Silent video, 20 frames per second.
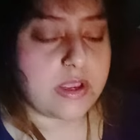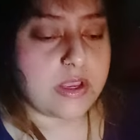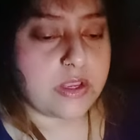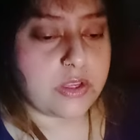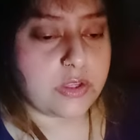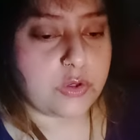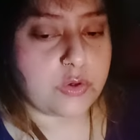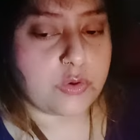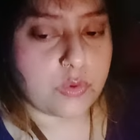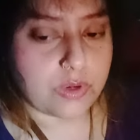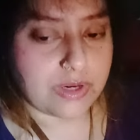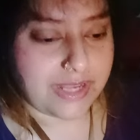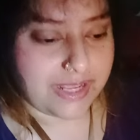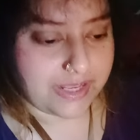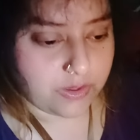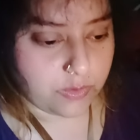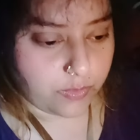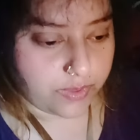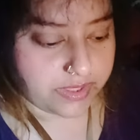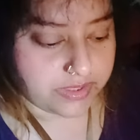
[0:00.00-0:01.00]
you don't
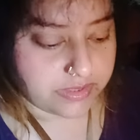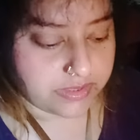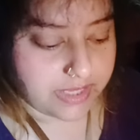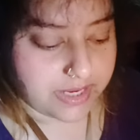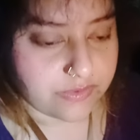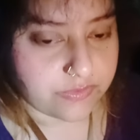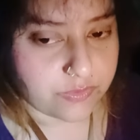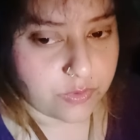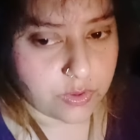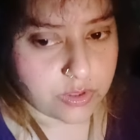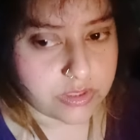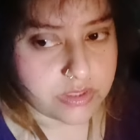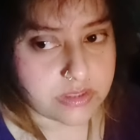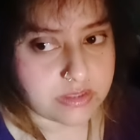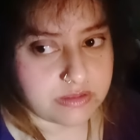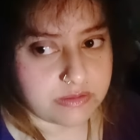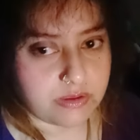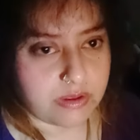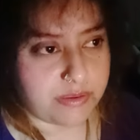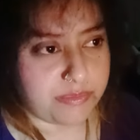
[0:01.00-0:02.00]
like going there. Of course,
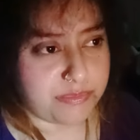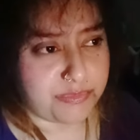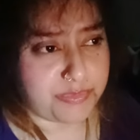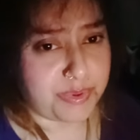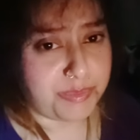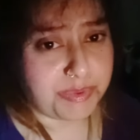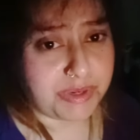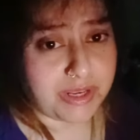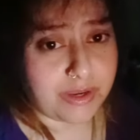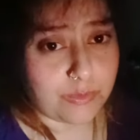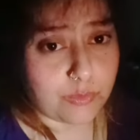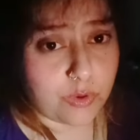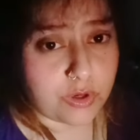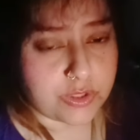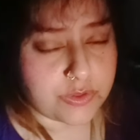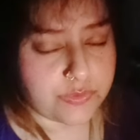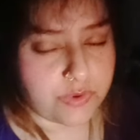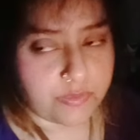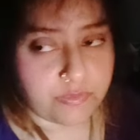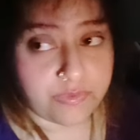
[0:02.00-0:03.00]
people can watch
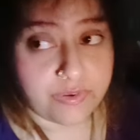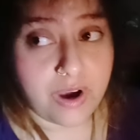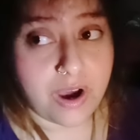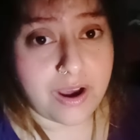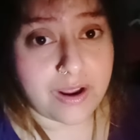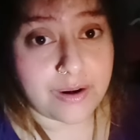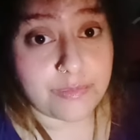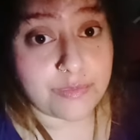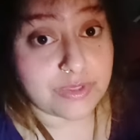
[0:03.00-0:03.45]
from far.